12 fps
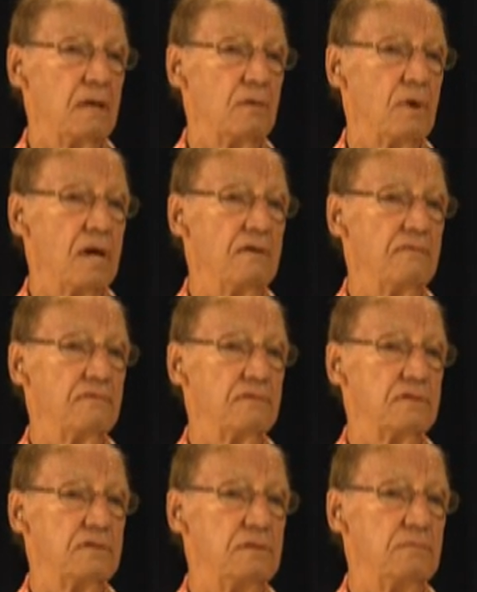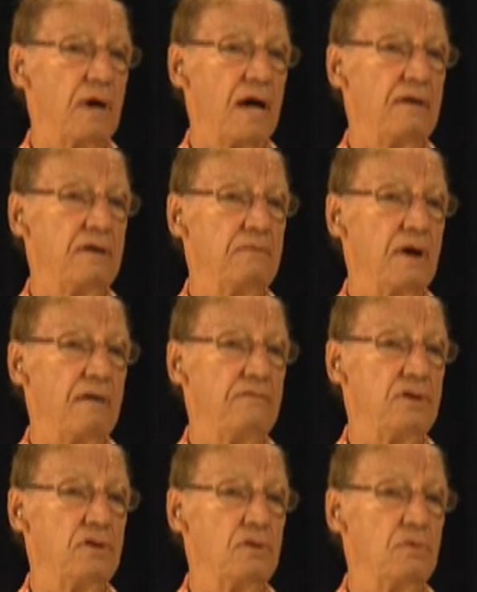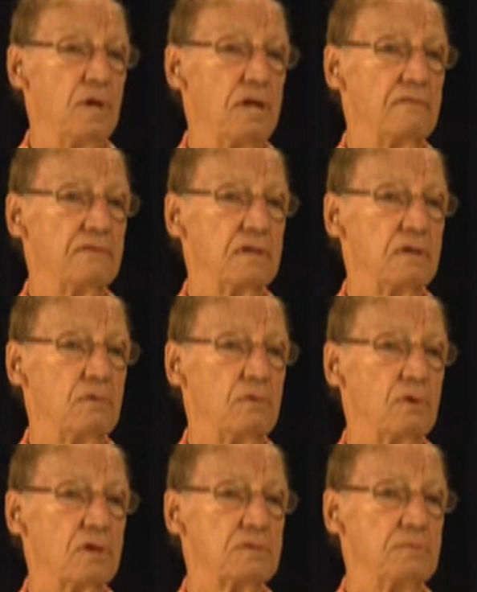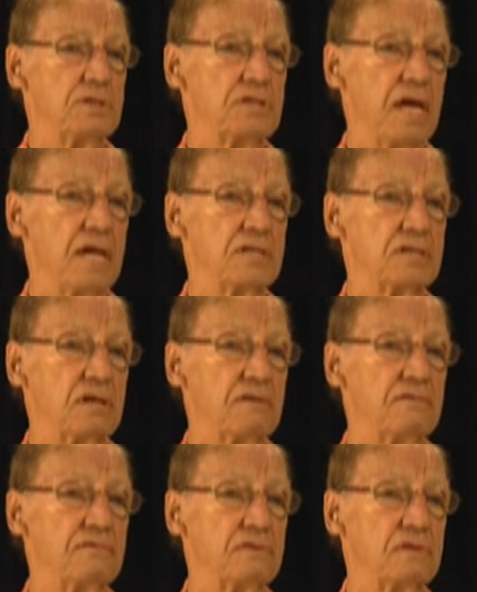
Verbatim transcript: One of my, in my view, one of the worst mistakes of